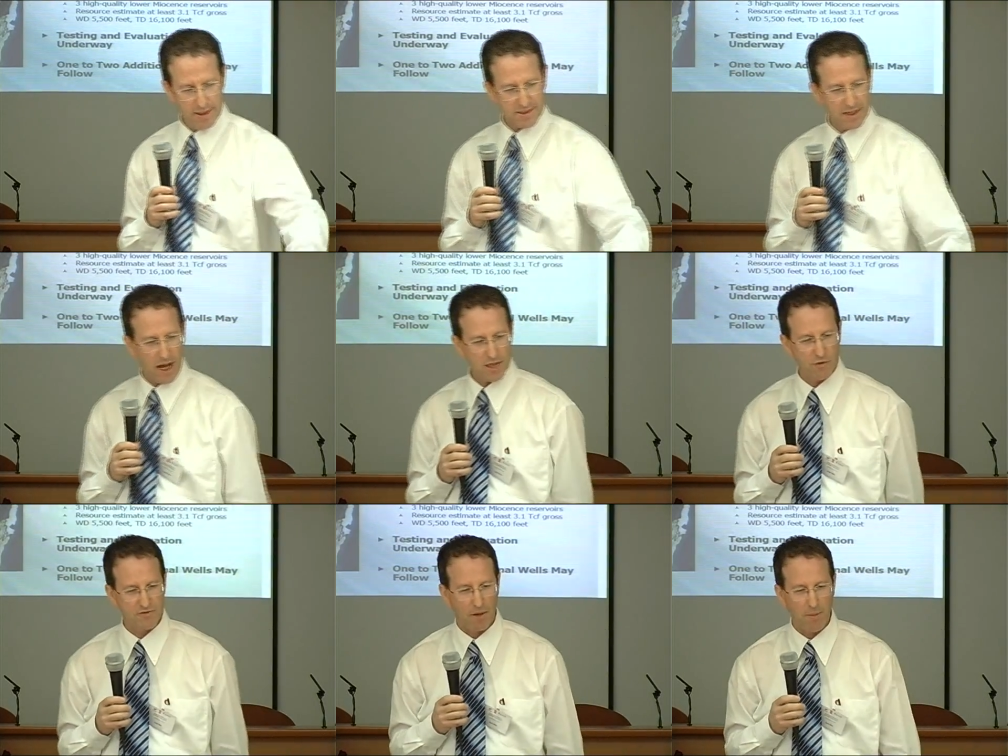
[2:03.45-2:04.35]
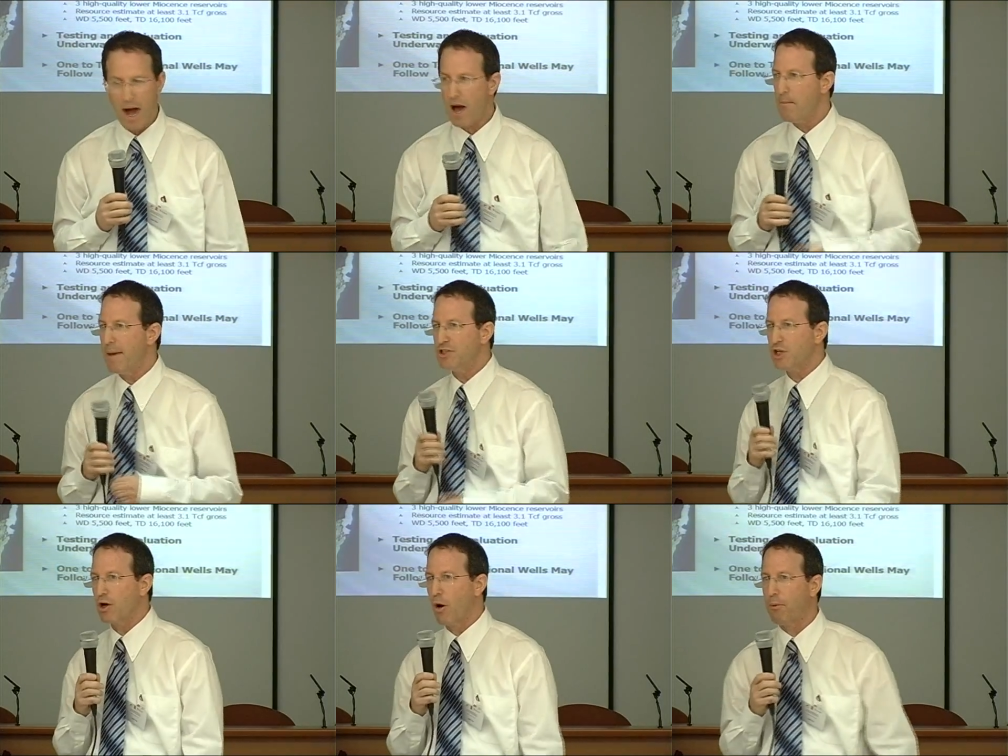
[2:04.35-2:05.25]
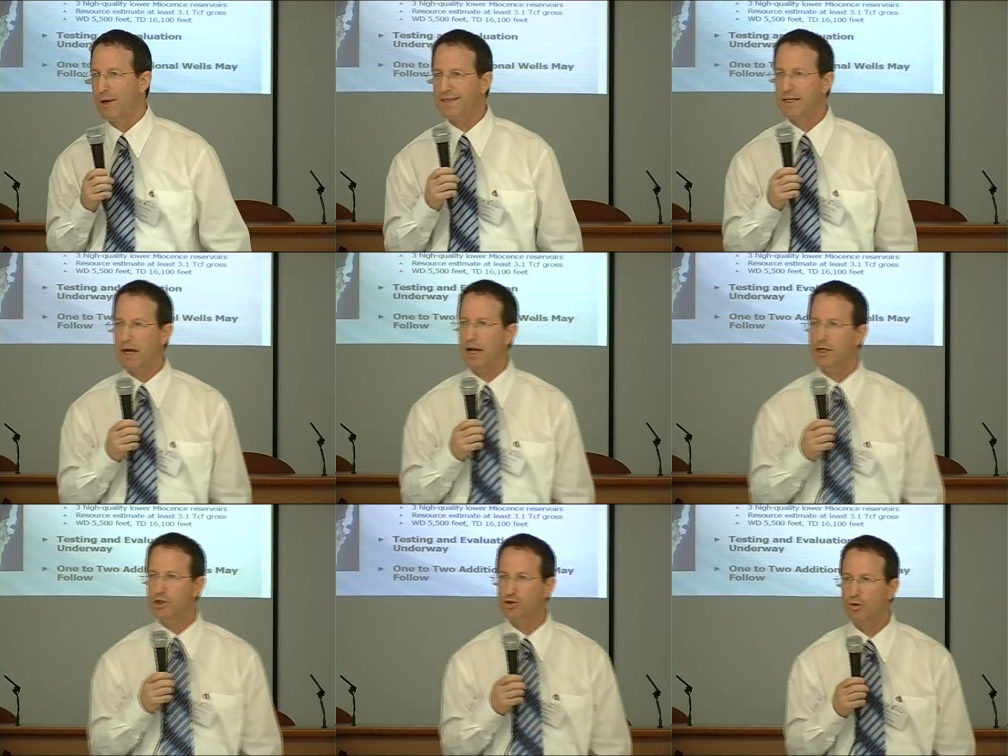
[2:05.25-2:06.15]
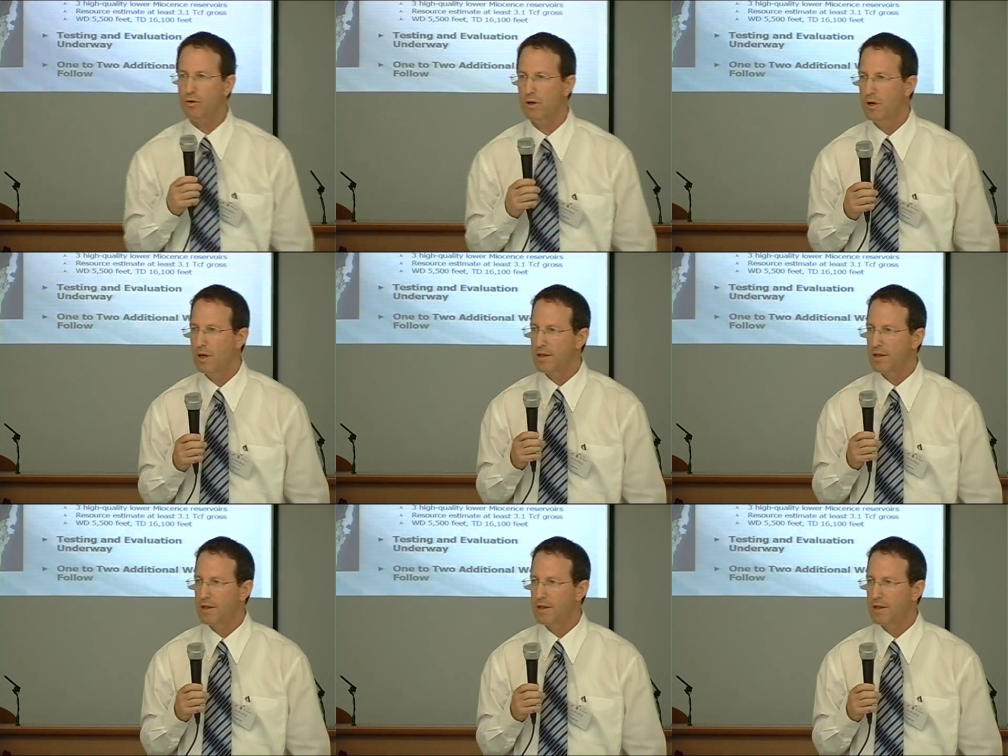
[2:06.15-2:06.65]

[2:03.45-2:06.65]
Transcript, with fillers: This gas of Tamar, major geopolitical issue,